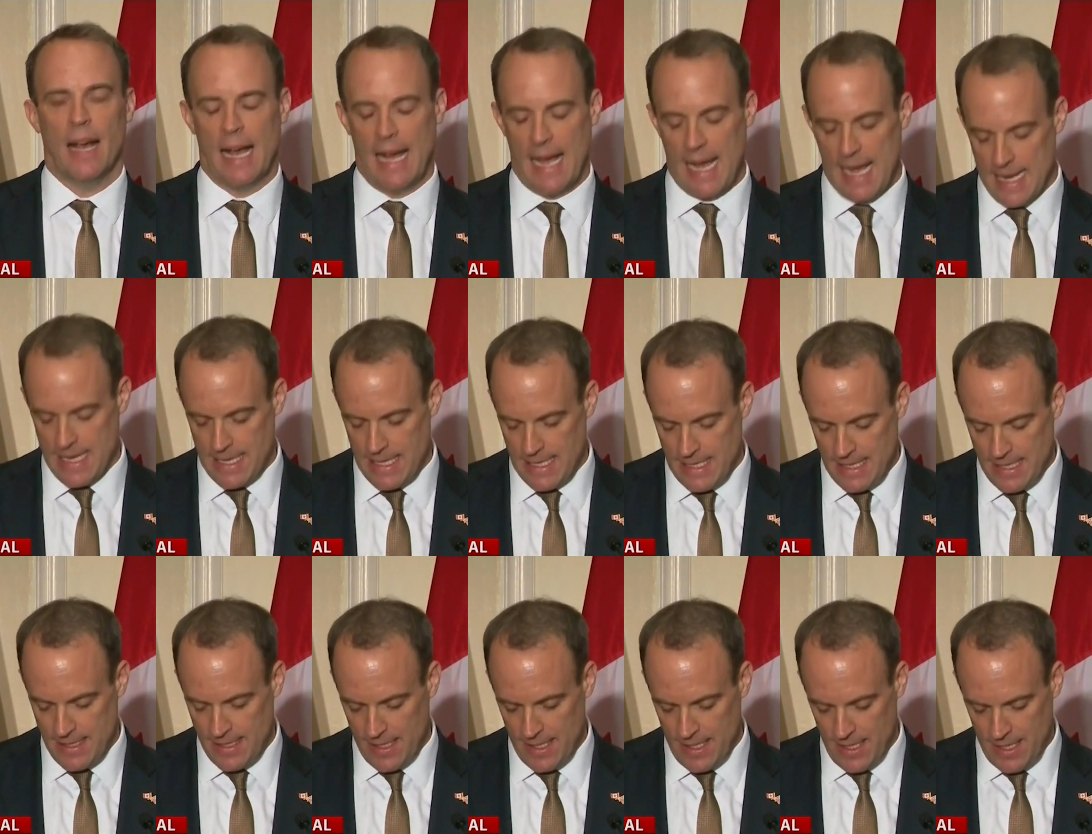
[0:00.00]

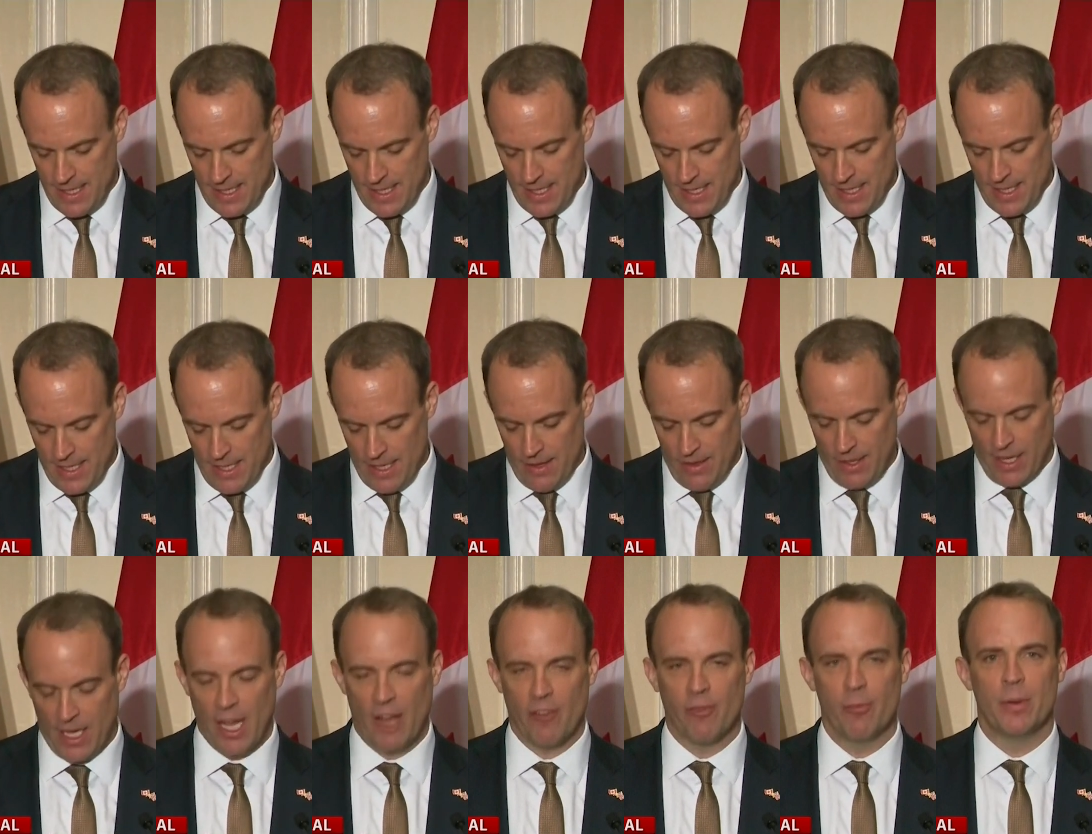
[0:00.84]
and
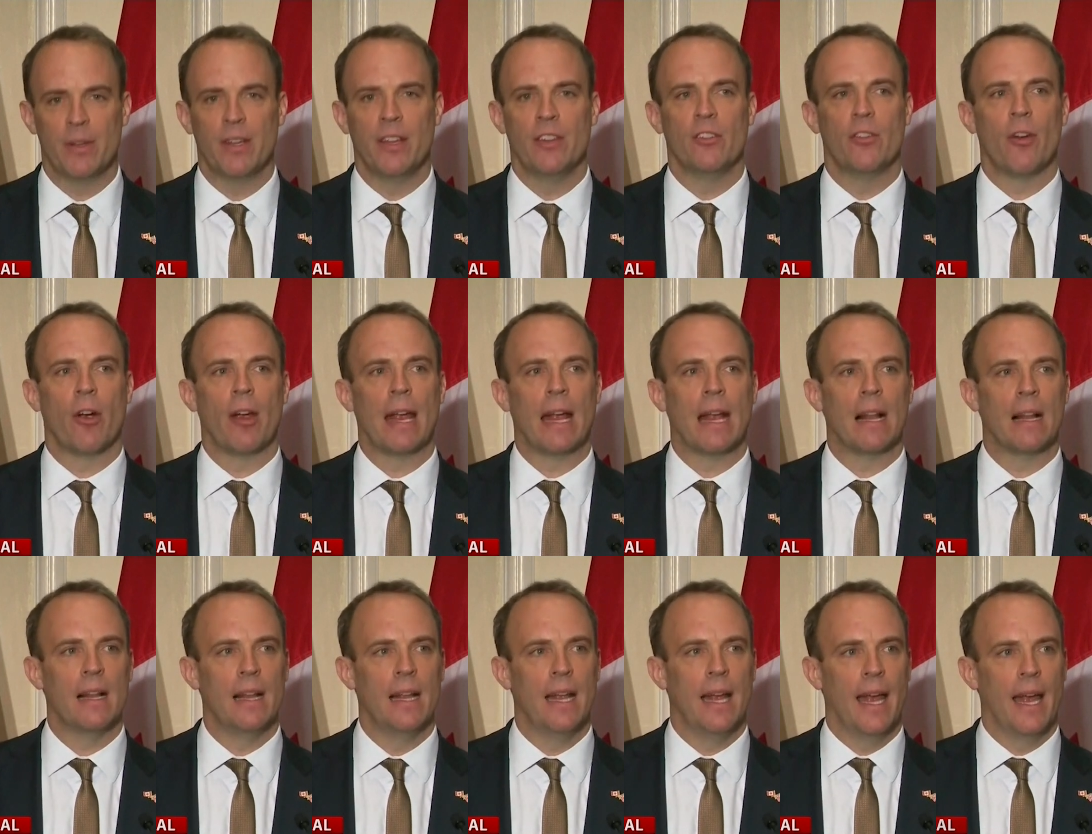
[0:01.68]
the government is very
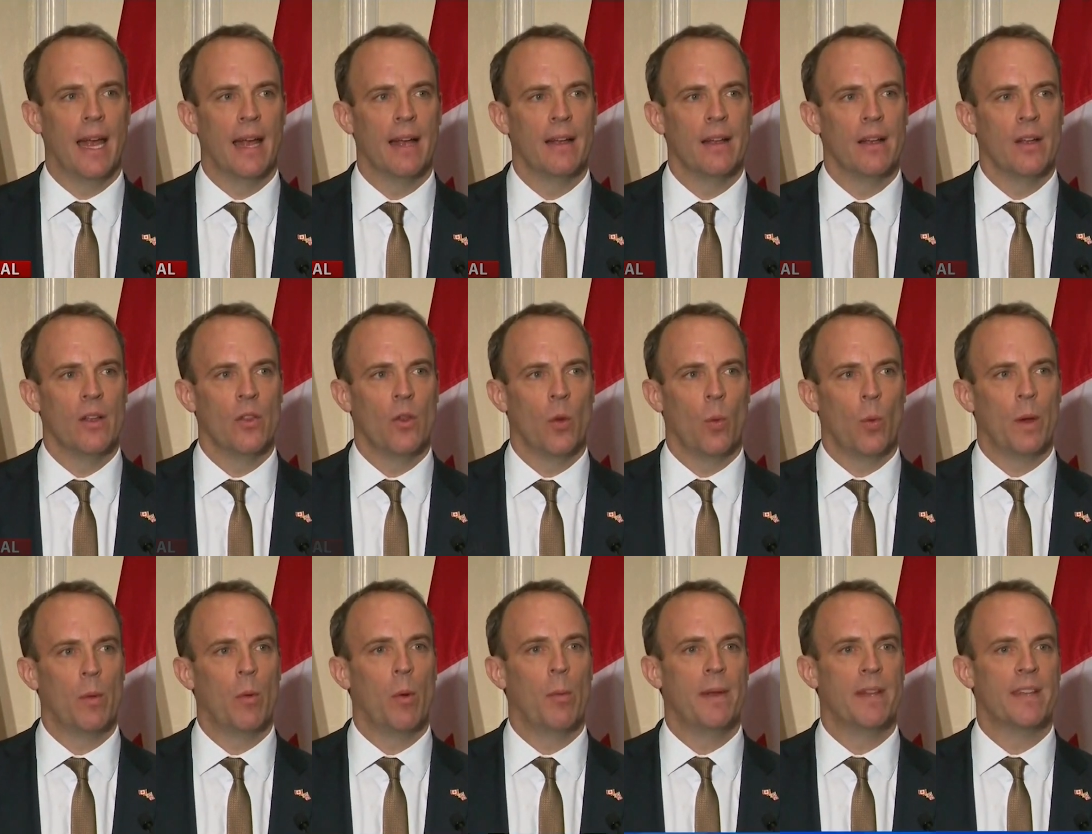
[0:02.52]
clear that
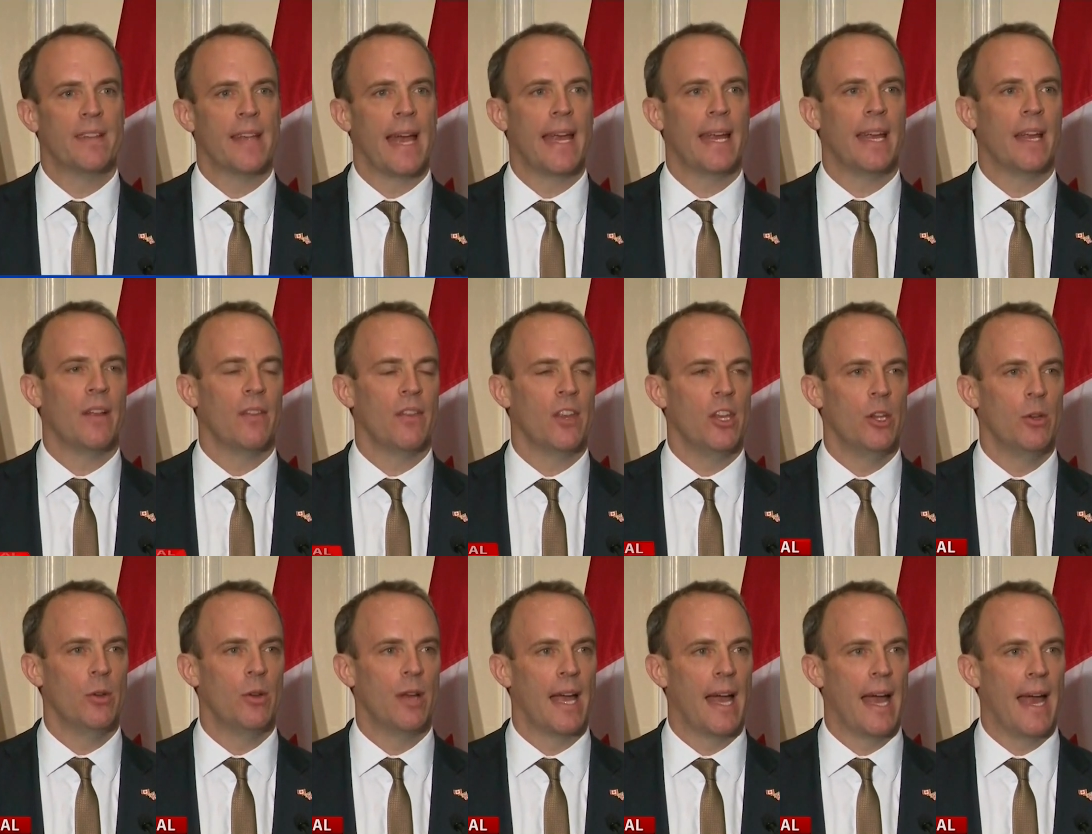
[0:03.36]
we will be taking the
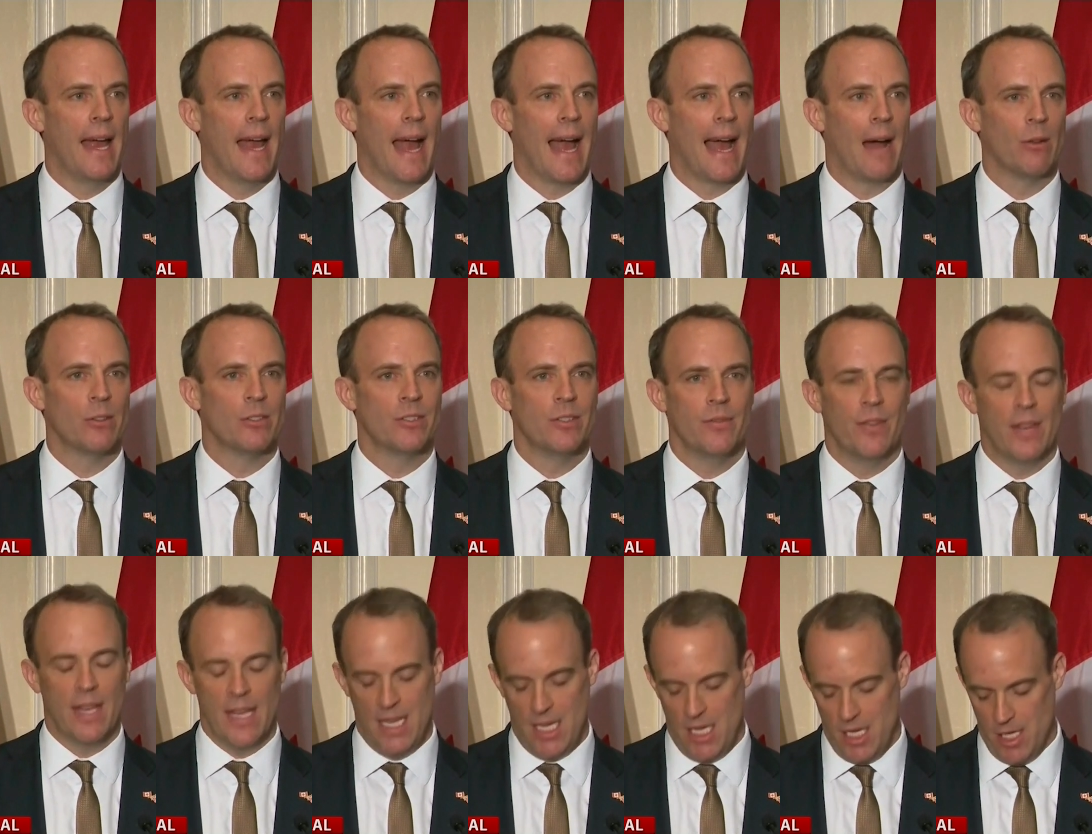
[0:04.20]
U K out
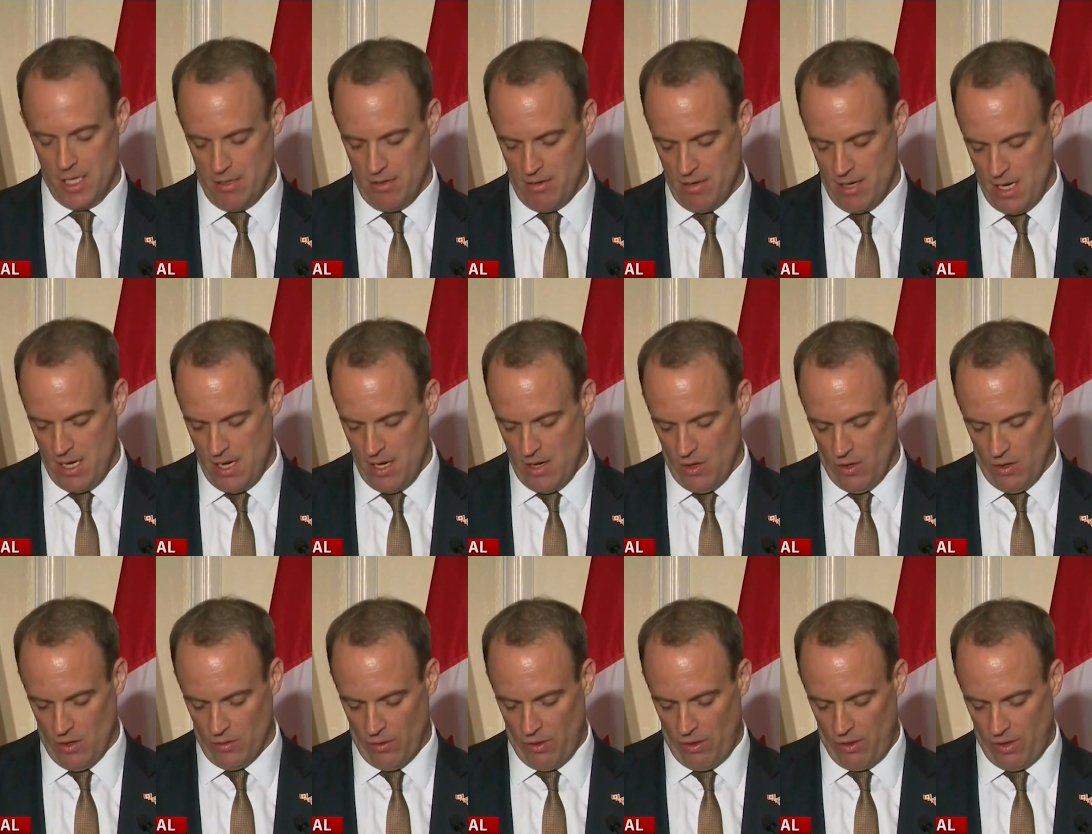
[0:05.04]
of the E U
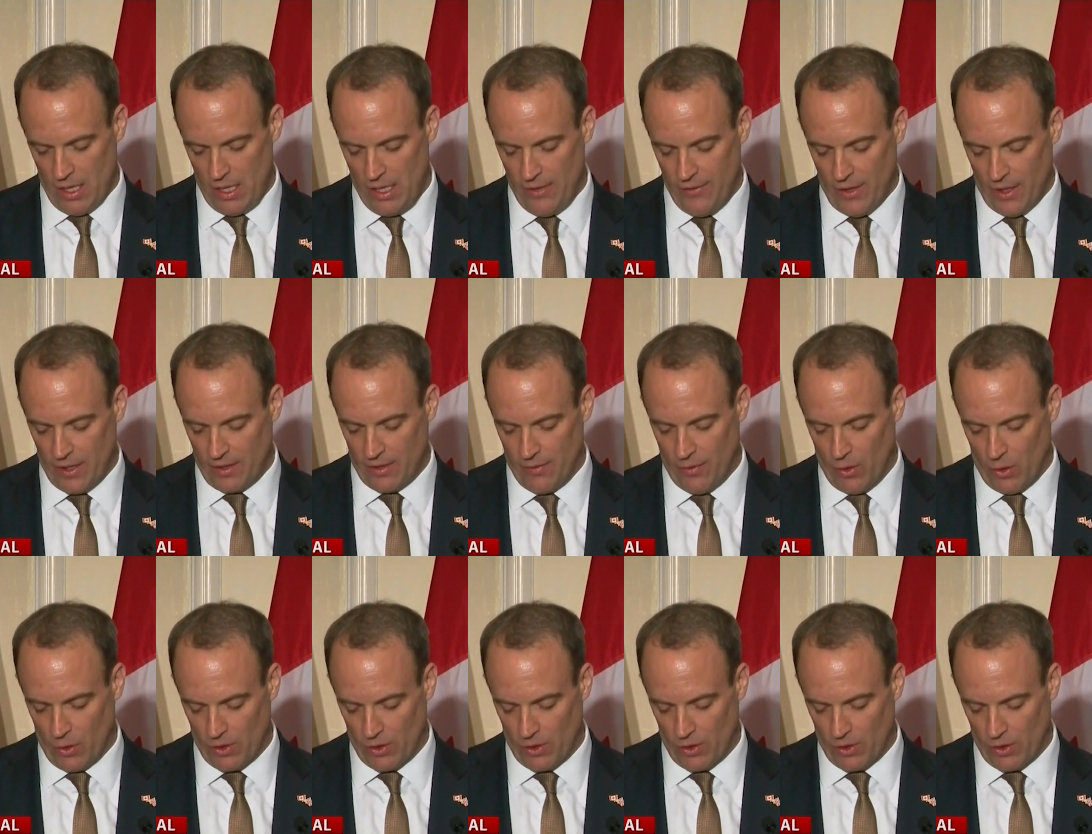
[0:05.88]
on the thirty-first of